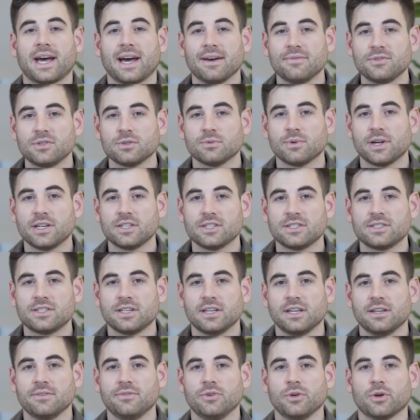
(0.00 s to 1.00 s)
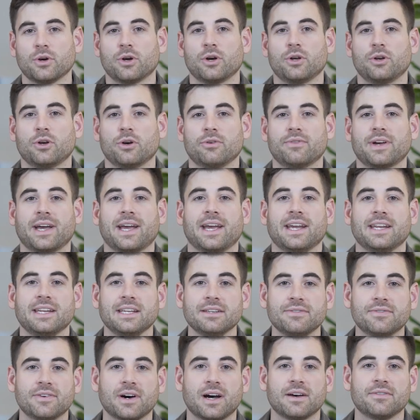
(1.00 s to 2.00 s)
have to register if you earn over
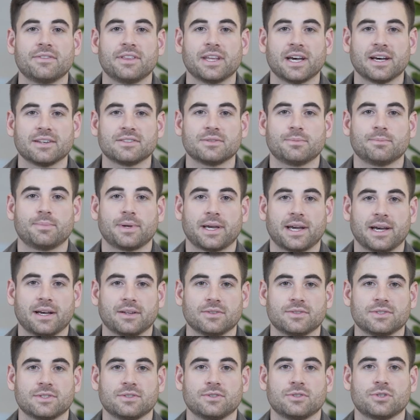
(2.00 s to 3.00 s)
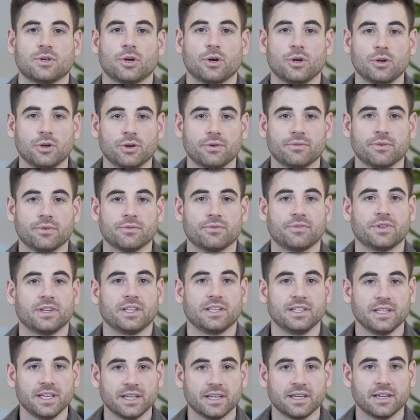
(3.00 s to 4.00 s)
£85,000 in turnover for
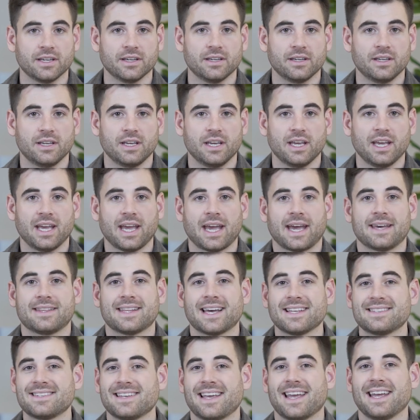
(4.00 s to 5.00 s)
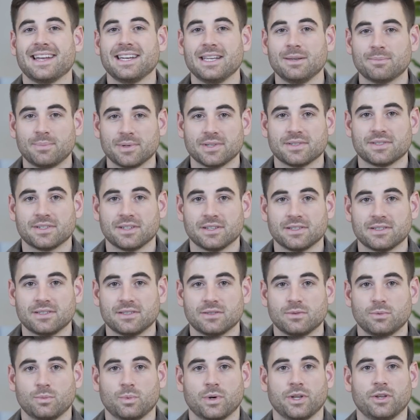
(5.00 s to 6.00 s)
the year. And that's any
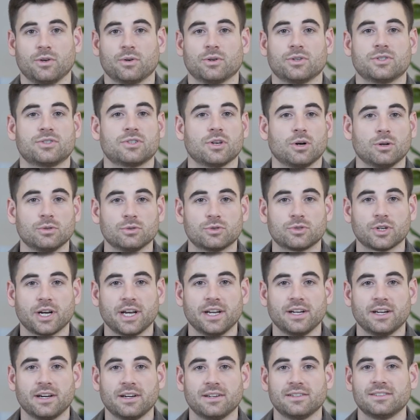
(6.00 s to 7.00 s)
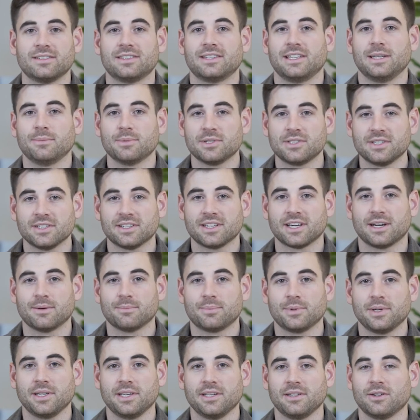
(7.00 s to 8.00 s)
business. Whether you're a sole trader, limited
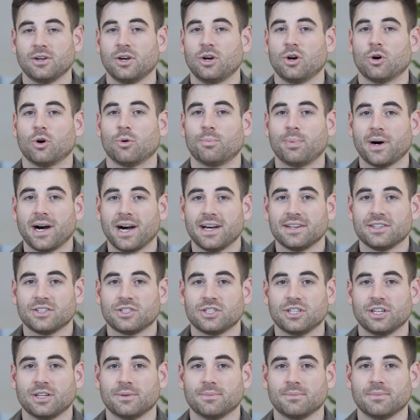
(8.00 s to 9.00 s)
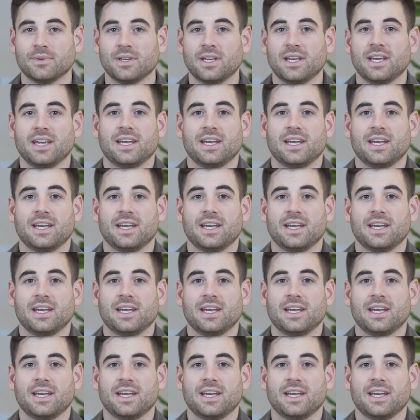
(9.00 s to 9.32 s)
company, or partnership,